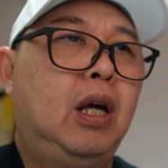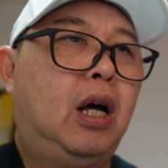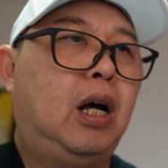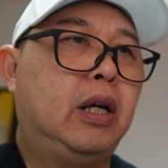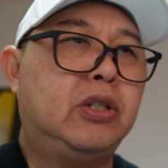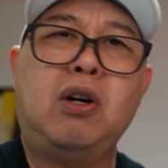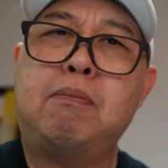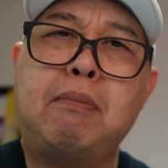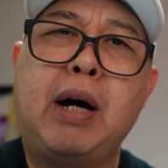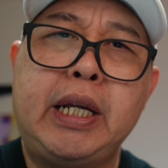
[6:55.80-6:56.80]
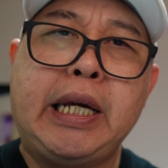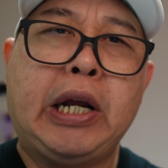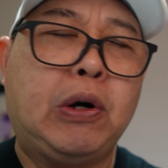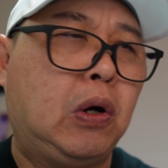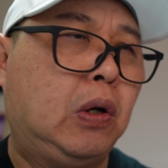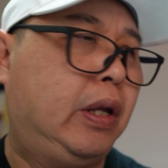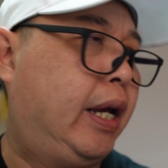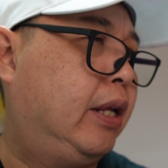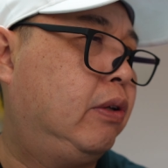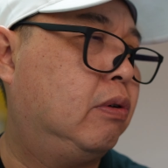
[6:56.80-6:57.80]
It's not muddy at all.
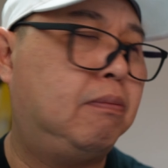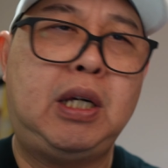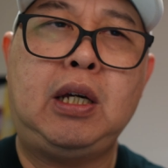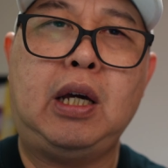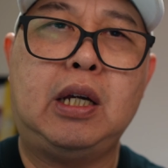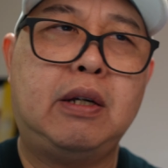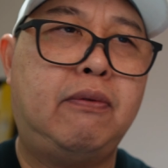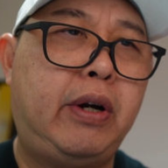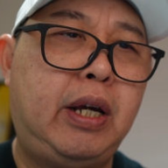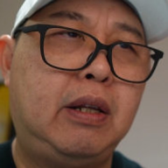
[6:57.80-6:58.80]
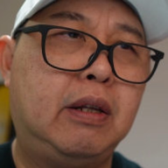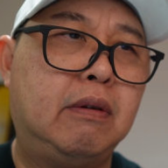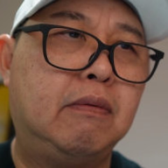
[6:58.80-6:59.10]
And to me, it's a very,